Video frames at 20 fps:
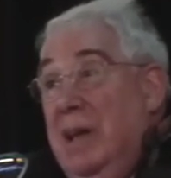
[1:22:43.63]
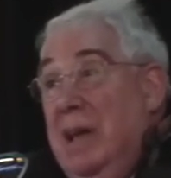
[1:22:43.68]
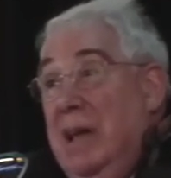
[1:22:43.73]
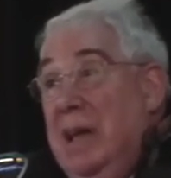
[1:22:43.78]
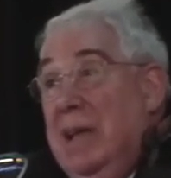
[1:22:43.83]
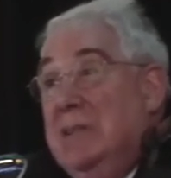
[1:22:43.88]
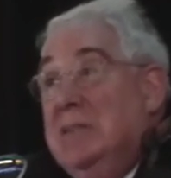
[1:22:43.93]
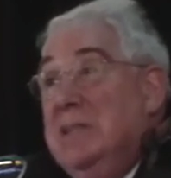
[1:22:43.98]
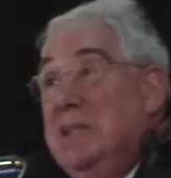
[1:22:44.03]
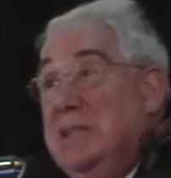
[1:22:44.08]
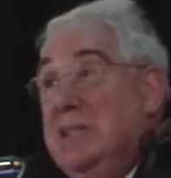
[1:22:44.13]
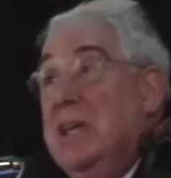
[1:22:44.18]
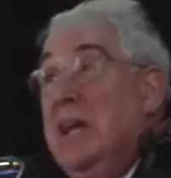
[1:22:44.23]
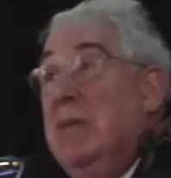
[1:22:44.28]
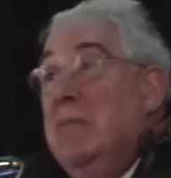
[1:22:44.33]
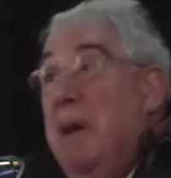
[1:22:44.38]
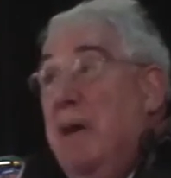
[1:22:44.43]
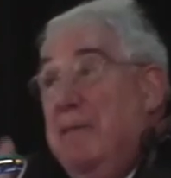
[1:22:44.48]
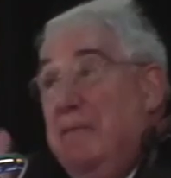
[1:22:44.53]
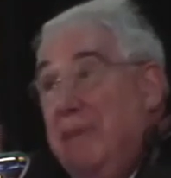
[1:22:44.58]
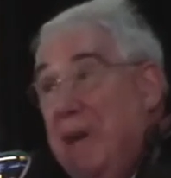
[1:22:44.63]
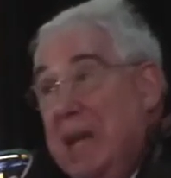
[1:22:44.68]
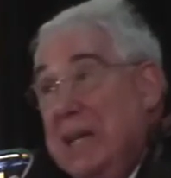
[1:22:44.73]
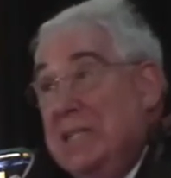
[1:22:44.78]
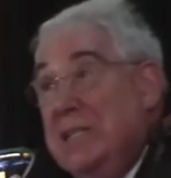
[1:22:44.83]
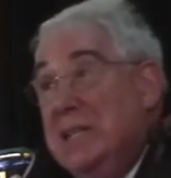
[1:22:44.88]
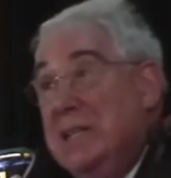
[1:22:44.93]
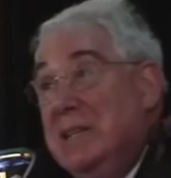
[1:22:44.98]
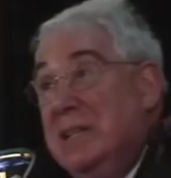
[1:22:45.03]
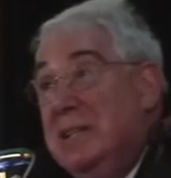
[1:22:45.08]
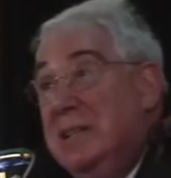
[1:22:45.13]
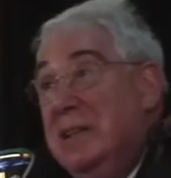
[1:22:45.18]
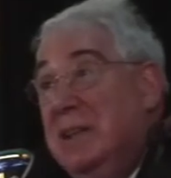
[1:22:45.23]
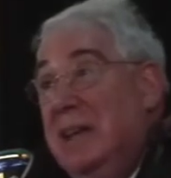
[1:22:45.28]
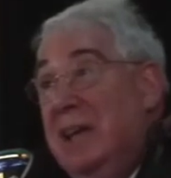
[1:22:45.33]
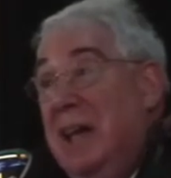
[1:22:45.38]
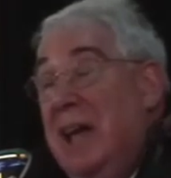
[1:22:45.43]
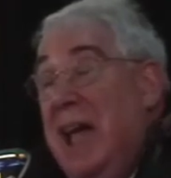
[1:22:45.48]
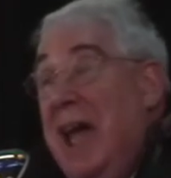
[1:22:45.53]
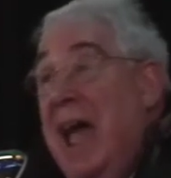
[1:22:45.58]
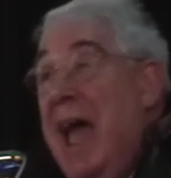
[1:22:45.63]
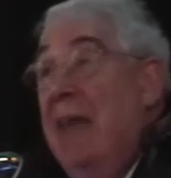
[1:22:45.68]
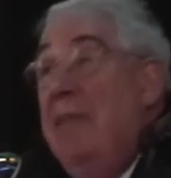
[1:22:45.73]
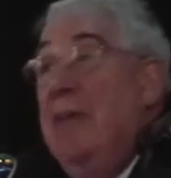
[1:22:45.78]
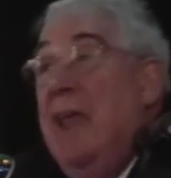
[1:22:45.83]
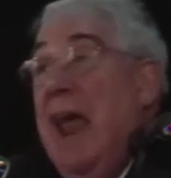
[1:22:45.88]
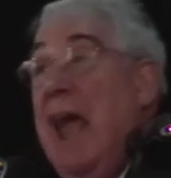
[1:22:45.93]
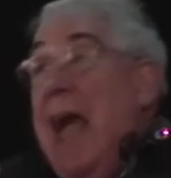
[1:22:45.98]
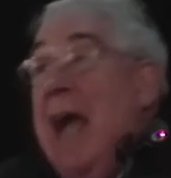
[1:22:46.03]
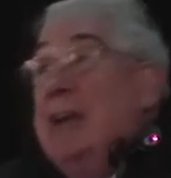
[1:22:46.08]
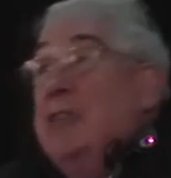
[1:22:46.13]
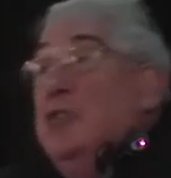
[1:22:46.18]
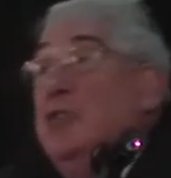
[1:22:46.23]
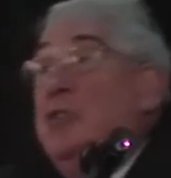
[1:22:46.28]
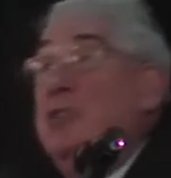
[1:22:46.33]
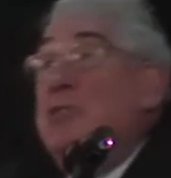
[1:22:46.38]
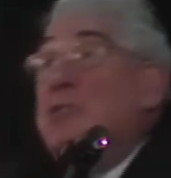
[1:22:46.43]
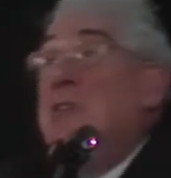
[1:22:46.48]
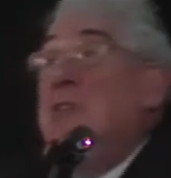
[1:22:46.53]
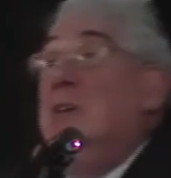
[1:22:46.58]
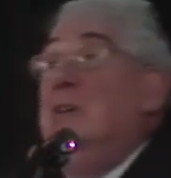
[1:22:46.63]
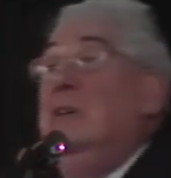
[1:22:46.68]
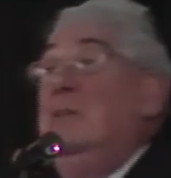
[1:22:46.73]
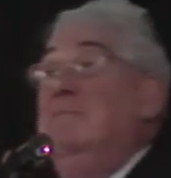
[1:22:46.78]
is this thing about faces, and that actors